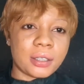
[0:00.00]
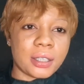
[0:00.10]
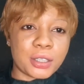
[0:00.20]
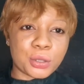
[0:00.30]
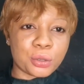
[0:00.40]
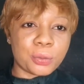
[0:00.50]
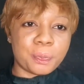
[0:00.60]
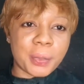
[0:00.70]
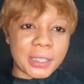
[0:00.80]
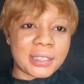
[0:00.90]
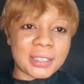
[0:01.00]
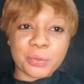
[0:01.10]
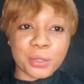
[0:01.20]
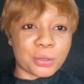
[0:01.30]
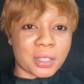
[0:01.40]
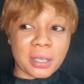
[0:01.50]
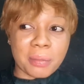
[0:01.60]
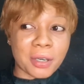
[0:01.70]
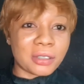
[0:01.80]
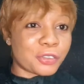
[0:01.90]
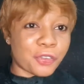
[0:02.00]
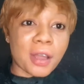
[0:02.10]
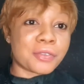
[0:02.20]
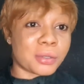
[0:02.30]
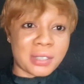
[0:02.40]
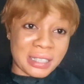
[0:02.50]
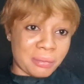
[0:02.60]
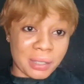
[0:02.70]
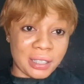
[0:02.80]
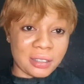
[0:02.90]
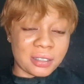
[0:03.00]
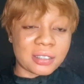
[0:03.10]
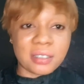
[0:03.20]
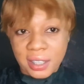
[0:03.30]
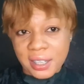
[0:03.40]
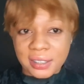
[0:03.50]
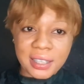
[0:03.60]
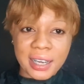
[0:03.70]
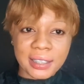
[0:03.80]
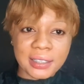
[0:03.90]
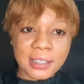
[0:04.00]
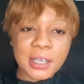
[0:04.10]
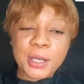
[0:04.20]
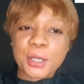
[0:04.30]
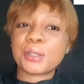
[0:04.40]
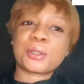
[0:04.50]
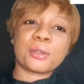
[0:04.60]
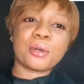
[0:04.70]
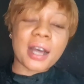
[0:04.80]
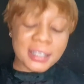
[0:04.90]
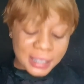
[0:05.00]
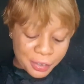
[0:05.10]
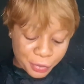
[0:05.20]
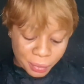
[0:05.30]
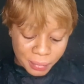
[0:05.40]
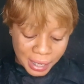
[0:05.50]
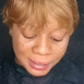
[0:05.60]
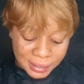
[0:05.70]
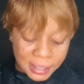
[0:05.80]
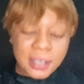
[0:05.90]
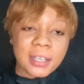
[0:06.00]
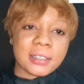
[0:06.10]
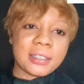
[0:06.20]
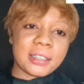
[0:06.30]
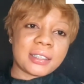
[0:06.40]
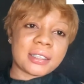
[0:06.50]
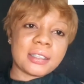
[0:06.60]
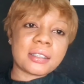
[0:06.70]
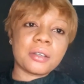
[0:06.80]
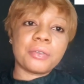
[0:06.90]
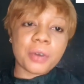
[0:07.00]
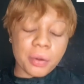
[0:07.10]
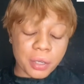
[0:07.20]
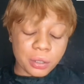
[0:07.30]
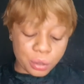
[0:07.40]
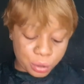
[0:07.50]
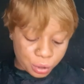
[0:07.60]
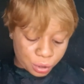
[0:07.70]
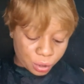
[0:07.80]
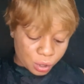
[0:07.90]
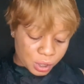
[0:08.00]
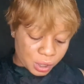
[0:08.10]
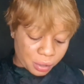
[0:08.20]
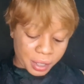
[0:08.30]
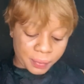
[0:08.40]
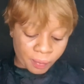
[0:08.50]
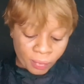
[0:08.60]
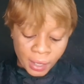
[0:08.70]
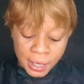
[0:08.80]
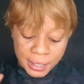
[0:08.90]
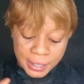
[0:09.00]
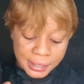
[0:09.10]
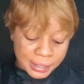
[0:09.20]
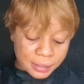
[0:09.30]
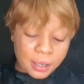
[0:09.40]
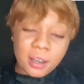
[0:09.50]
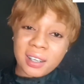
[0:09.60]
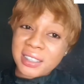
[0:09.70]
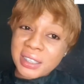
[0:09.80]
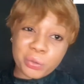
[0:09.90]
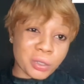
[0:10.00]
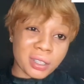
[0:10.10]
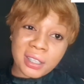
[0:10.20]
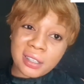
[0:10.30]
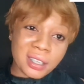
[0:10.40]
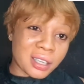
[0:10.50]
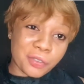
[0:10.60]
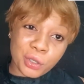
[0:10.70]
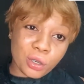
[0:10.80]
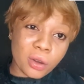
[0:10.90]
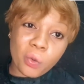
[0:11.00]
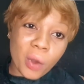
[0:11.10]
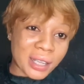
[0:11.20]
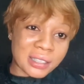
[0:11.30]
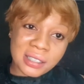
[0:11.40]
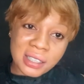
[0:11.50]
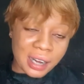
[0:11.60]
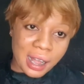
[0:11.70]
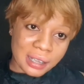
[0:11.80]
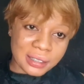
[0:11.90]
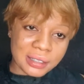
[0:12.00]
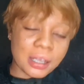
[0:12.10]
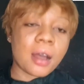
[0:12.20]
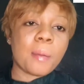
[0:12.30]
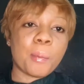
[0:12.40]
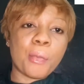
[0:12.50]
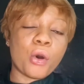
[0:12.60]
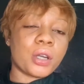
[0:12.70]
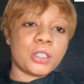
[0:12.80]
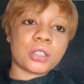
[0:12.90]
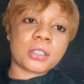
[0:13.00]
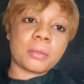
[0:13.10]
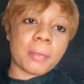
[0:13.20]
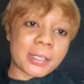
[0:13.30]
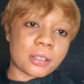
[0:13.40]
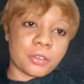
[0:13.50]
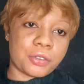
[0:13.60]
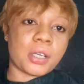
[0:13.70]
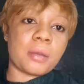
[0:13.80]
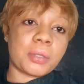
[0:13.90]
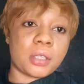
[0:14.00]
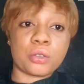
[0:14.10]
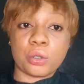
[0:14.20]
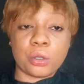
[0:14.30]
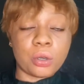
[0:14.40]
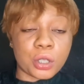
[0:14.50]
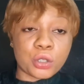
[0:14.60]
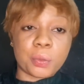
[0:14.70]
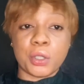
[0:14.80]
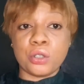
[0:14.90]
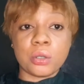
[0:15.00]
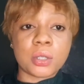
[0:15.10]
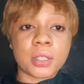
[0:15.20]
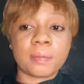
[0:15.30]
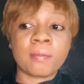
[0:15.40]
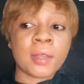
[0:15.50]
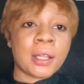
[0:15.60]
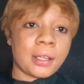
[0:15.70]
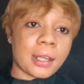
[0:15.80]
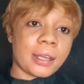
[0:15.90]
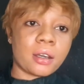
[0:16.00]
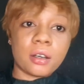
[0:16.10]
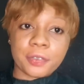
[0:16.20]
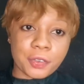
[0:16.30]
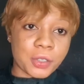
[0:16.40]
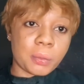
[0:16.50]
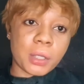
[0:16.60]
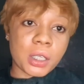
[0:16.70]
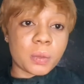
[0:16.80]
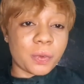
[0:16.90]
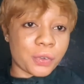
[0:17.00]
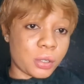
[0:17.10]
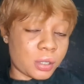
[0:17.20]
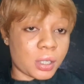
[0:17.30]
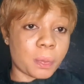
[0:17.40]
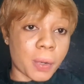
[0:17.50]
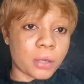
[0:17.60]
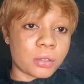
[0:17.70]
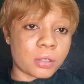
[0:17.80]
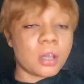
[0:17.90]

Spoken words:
Little bits, we are talking about 5 to 10 minutes. Yes guys, so aside from that, this is a very good sunscreen. It will give you a whitish cast, but it's just a matter of time, since you're going to be using like 15 minutes before you step out.